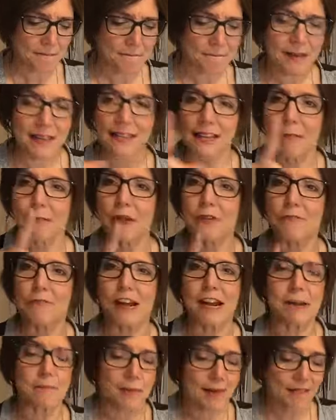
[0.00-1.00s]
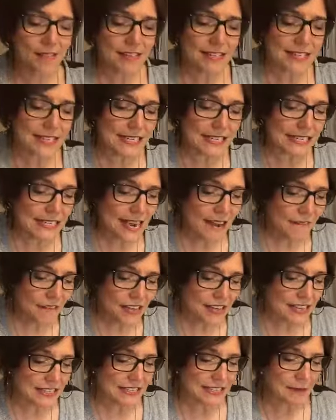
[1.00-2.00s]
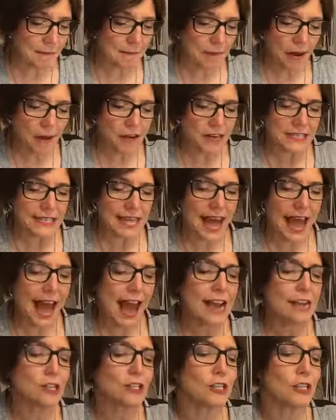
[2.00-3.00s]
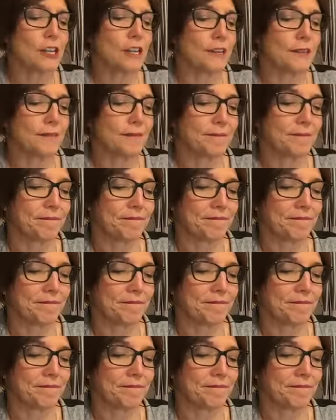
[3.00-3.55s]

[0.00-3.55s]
But let me read, but the significance of Mary's action.